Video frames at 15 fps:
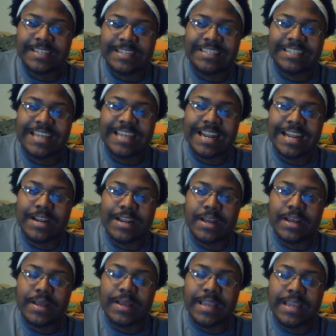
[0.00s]
getting
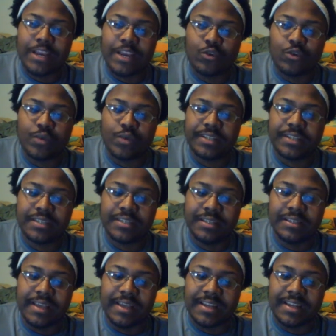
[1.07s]

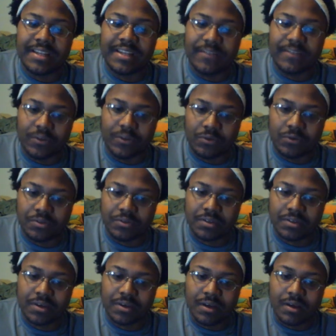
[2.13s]
increasingly difficult
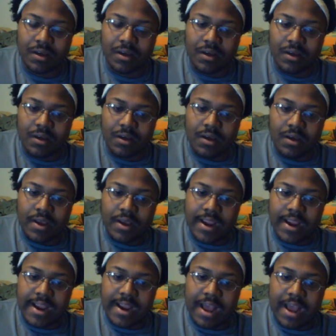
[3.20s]

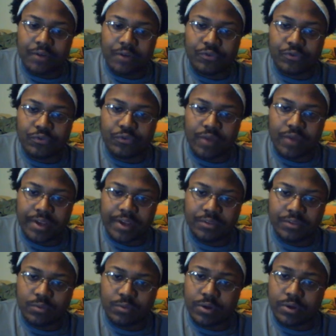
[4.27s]
in how to phrase
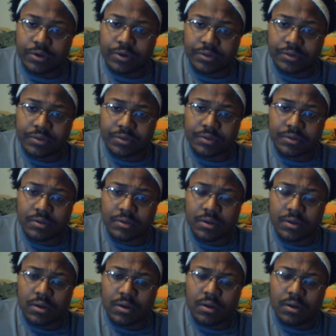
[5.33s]
words,
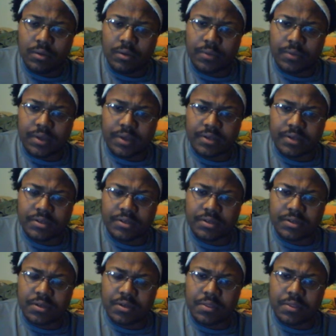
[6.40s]
because
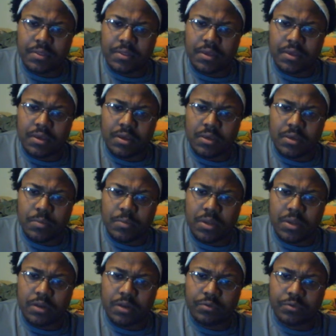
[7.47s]
the
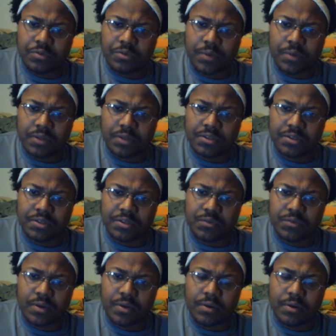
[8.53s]
immediate response is
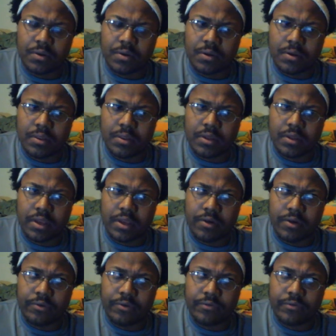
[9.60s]
what the
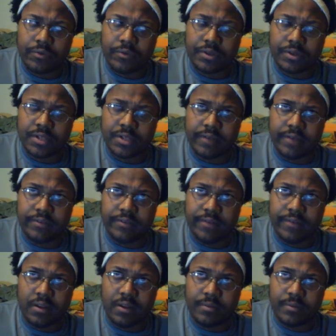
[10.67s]
character voice I've
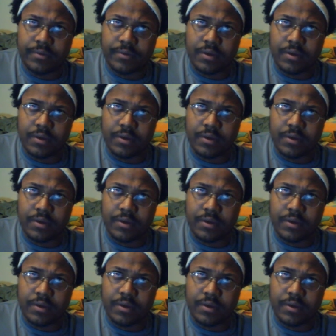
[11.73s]
developed